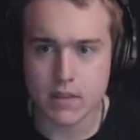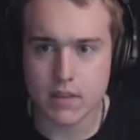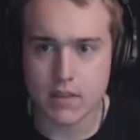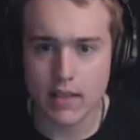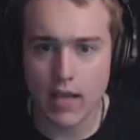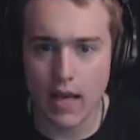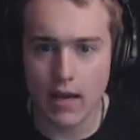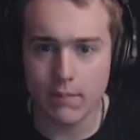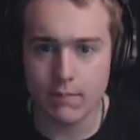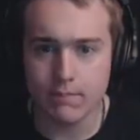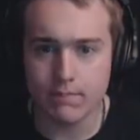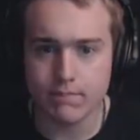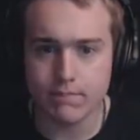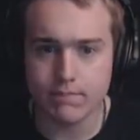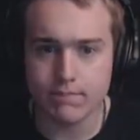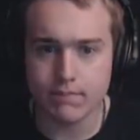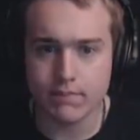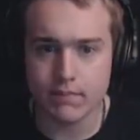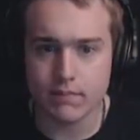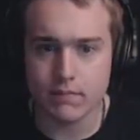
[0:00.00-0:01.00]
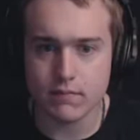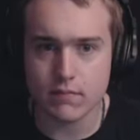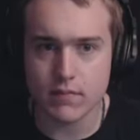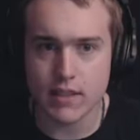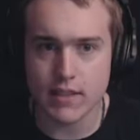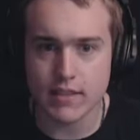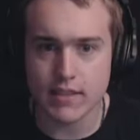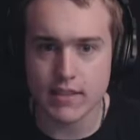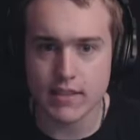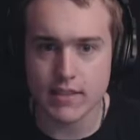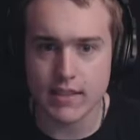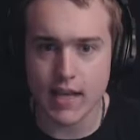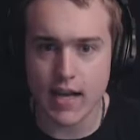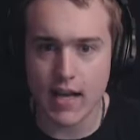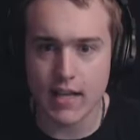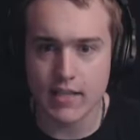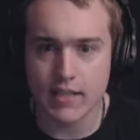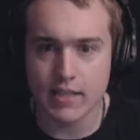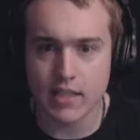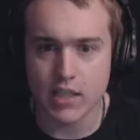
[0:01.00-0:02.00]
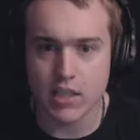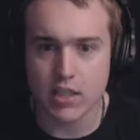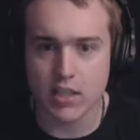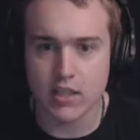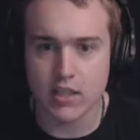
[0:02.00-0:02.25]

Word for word: Yep. This is, uh, this is a good